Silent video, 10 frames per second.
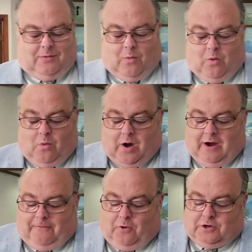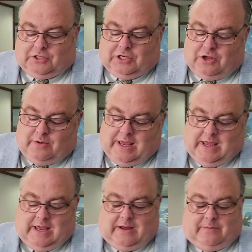Wherefore slew he
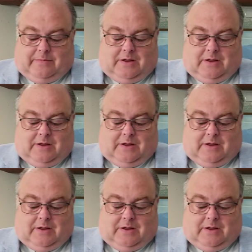him?